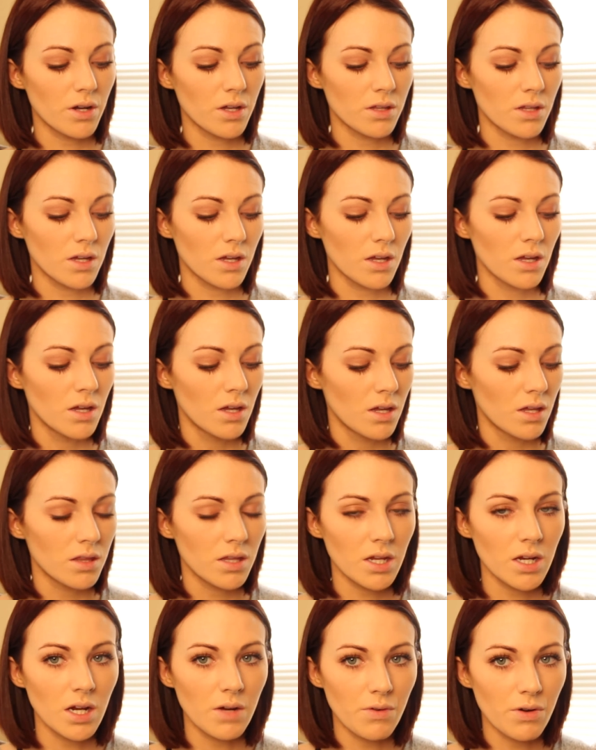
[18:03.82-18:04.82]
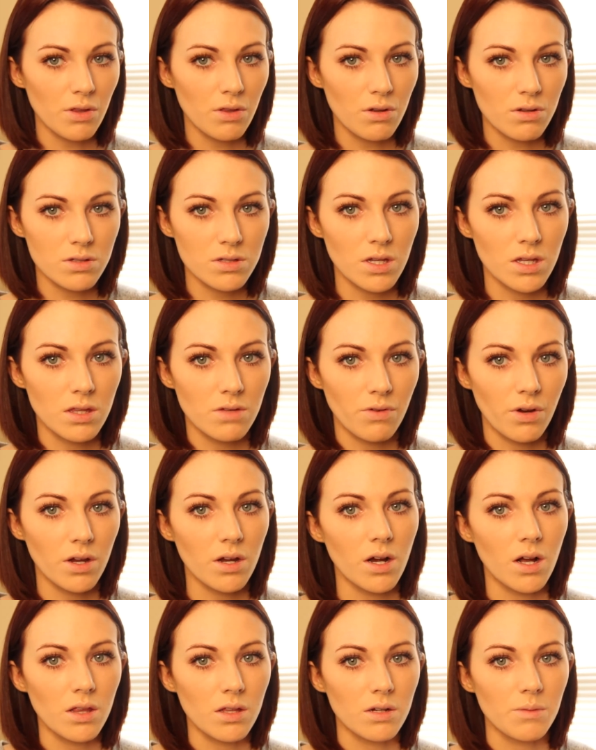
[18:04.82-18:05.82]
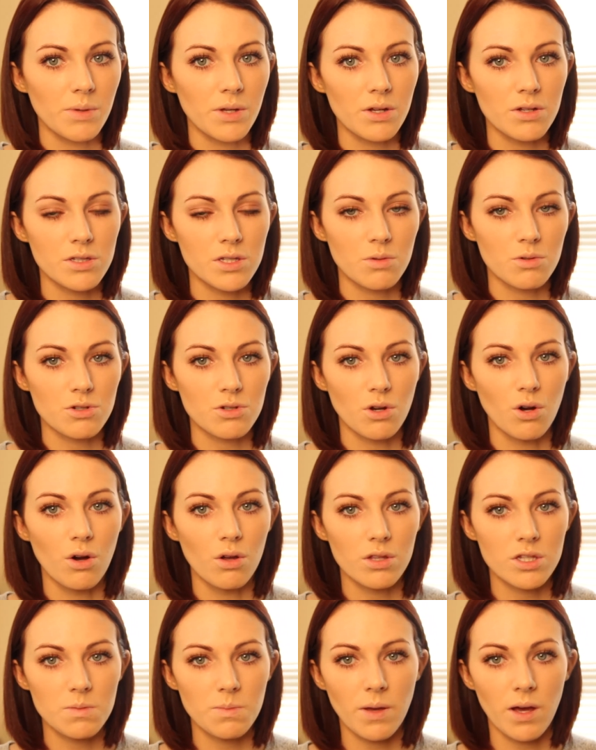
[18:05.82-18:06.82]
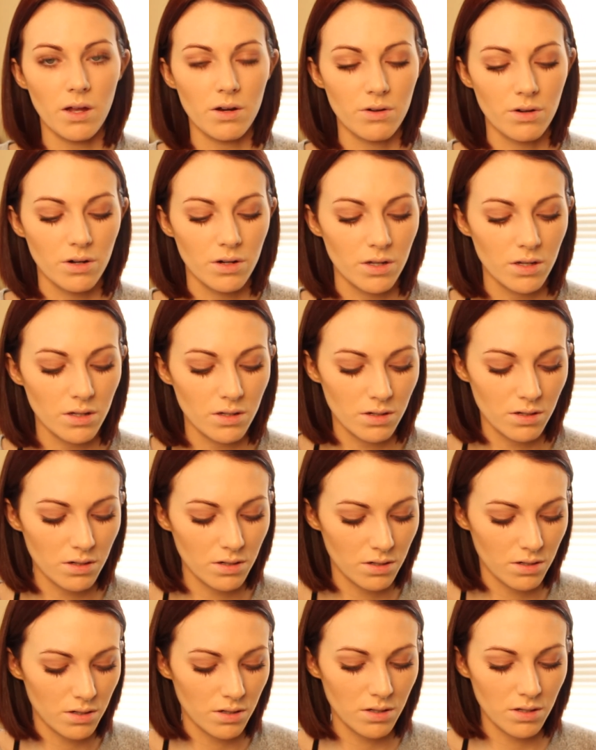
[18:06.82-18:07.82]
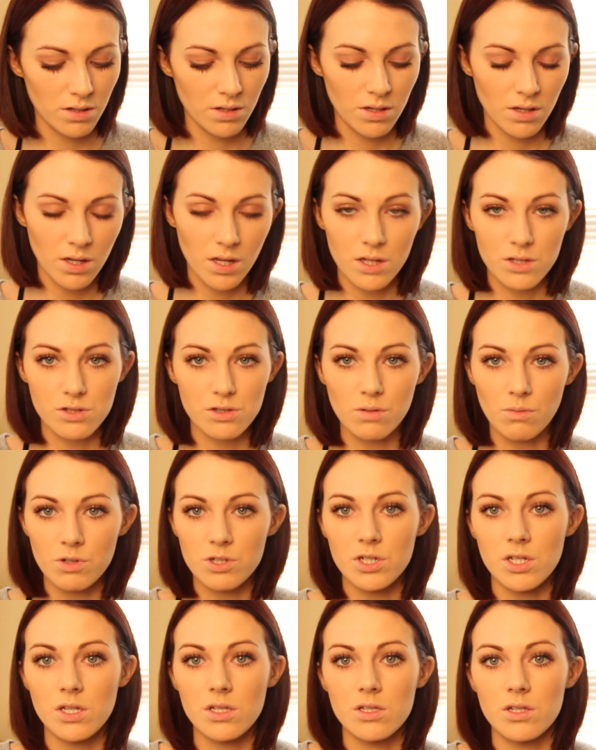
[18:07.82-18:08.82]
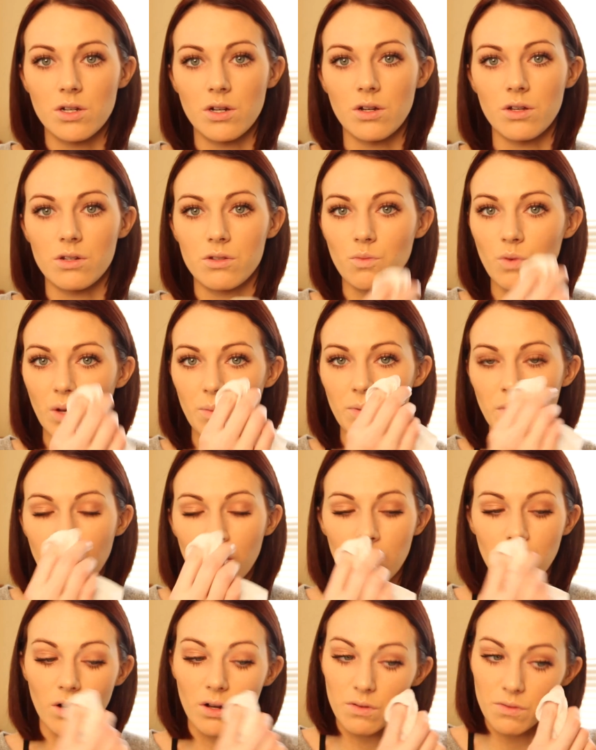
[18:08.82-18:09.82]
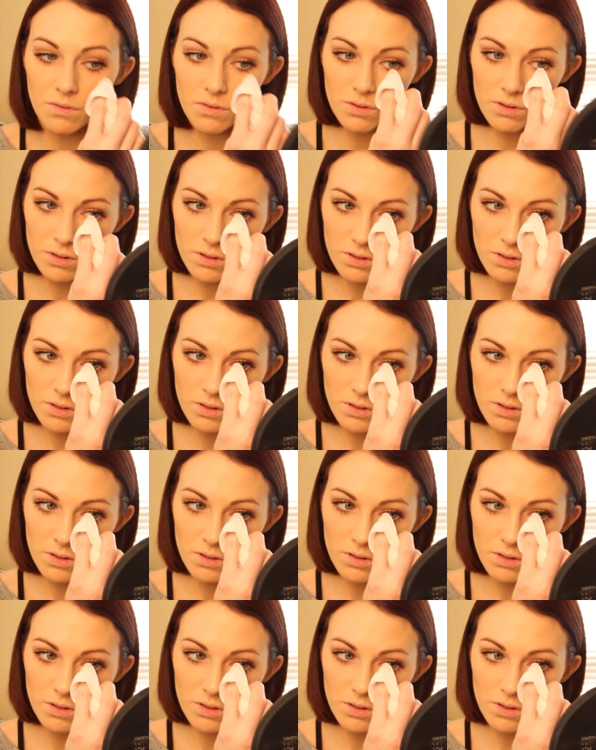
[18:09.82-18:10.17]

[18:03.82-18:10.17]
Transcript: and like they never looked like the right color because there was all this powder on it. It's so much easier wiping it off.